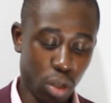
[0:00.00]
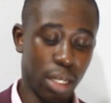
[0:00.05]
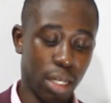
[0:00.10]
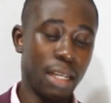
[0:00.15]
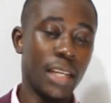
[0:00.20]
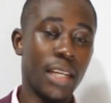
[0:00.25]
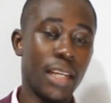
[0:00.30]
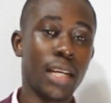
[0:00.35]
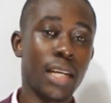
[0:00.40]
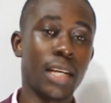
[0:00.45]

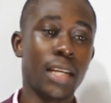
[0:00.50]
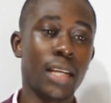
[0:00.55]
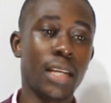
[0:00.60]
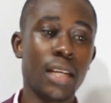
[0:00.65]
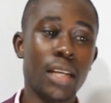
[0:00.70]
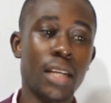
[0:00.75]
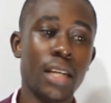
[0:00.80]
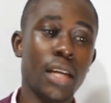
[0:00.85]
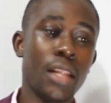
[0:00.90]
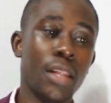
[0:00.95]
ideally,
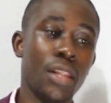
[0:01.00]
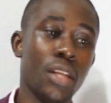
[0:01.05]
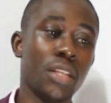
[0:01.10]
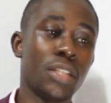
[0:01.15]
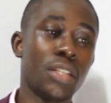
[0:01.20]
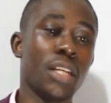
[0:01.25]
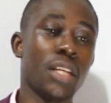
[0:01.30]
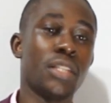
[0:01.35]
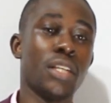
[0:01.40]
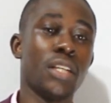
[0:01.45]
this
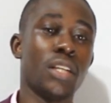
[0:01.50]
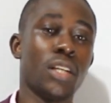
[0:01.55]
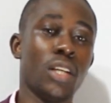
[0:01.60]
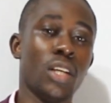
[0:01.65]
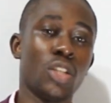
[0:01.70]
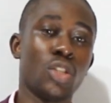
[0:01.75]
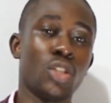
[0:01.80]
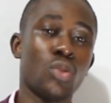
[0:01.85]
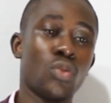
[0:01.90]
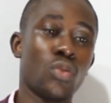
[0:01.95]
is in
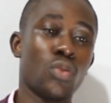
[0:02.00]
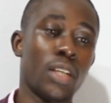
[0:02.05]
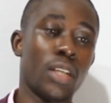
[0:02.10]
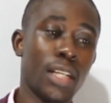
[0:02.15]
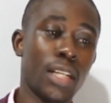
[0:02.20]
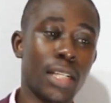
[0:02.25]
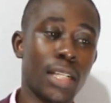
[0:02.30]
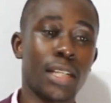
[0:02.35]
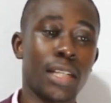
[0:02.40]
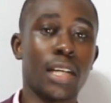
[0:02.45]
relation to the
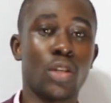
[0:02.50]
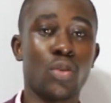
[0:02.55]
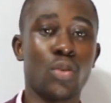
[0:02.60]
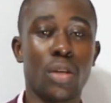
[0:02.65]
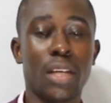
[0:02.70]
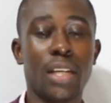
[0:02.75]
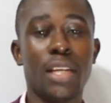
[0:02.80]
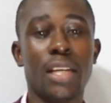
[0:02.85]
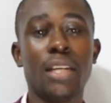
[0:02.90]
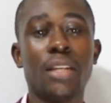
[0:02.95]
data that we
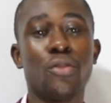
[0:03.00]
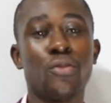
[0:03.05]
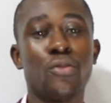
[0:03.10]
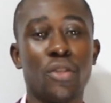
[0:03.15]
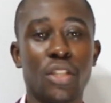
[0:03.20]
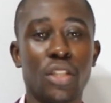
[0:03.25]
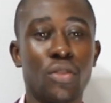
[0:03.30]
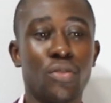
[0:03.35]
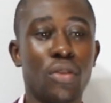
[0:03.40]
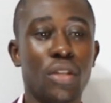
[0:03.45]
had in
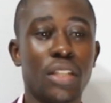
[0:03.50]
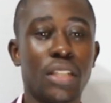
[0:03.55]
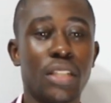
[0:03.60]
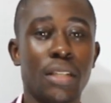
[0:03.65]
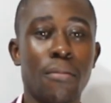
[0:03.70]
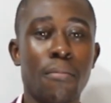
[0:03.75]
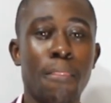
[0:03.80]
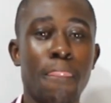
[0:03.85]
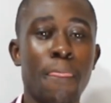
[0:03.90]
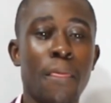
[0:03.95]
2020.
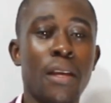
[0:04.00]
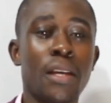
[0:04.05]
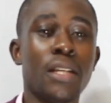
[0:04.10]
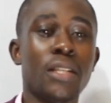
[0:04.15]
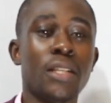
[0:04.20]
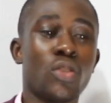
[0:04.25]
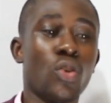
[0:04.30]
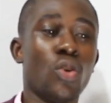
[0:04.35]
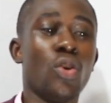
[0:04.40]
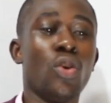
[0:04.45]

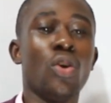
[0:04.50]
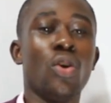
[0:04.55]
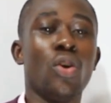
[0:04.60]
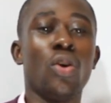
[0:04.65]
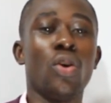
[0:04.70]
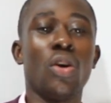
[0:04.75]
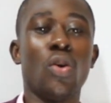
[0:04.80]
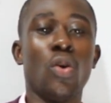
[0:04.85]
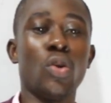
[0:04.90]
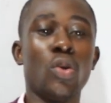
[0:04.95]
So
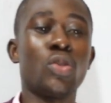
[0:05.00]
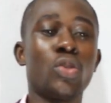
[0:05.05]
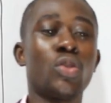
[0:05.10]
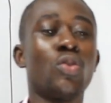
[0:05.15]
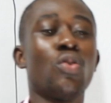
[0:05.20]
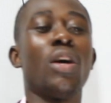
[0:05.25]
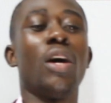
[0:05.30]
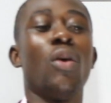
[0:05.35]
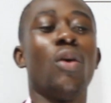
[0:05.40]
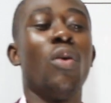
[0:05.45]
also
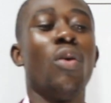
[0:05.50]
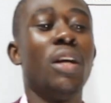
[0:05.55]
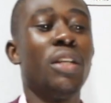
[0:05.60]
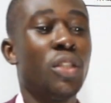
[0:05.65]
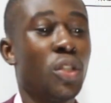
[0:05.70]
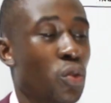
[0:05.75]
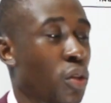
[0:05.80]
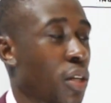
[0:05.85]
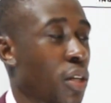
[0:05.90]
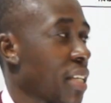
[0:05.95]
I want you
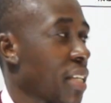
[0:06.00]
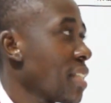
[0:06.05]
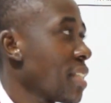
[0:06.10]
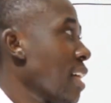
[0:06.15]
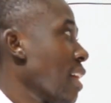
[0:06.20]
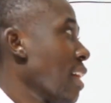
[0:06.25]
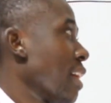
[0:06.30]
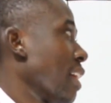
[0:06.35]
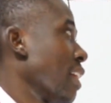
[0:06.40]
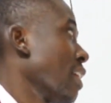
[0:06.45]
to
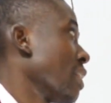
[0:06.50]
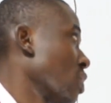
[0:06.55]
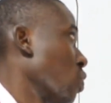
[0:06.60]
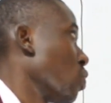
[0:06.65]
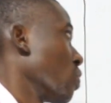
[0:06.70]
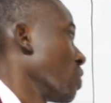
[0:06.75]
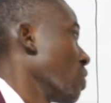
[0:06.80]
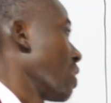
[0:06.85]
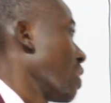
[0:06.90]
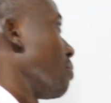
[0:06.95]
understand this
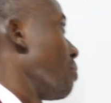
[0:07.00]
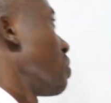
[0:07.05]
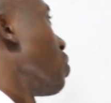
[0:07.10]
concept